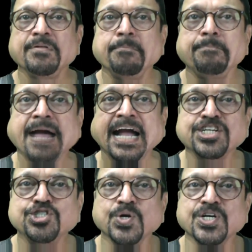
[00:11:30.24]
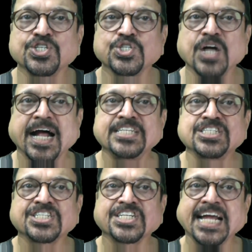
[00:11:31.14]
impetus and
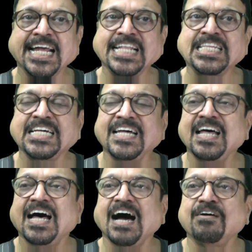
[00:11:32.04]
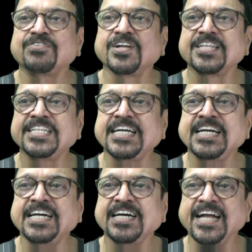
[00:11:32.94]
strength after the
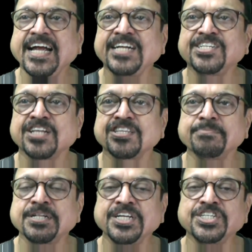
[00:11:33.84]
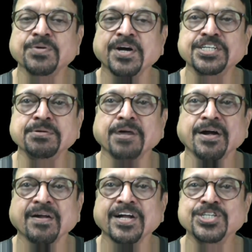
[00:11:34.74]
great Chhatrapati Shivaji
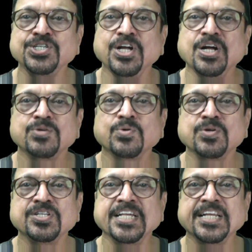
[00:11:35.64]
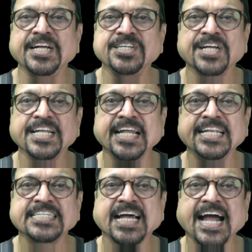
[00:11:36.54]
Maharaj took the region in
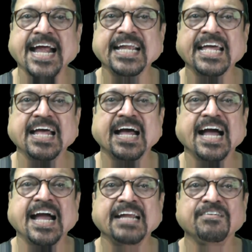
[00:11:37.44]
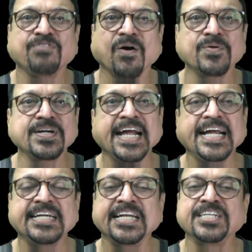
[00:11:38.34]
his hand and
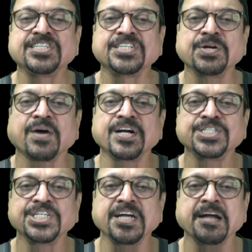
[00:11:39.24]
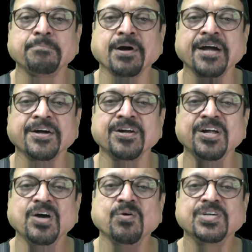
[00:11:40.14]
founded the Shivaji Empire,
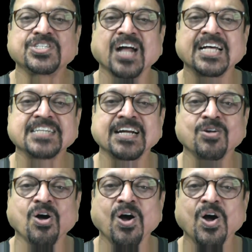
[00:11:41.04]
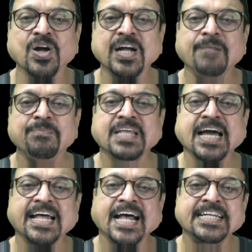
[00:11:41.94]
which lasted long
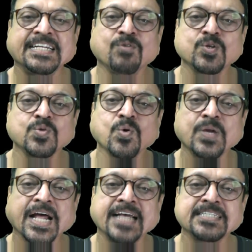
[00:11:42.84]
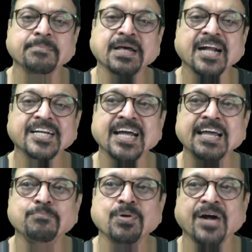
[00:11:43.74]
and was known as the Maratha
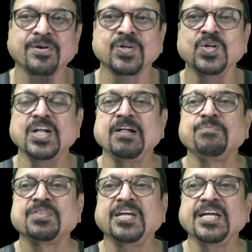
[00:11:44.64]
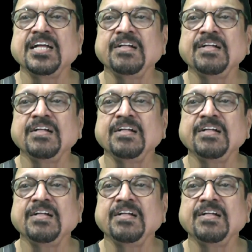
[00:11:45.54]
Empire. The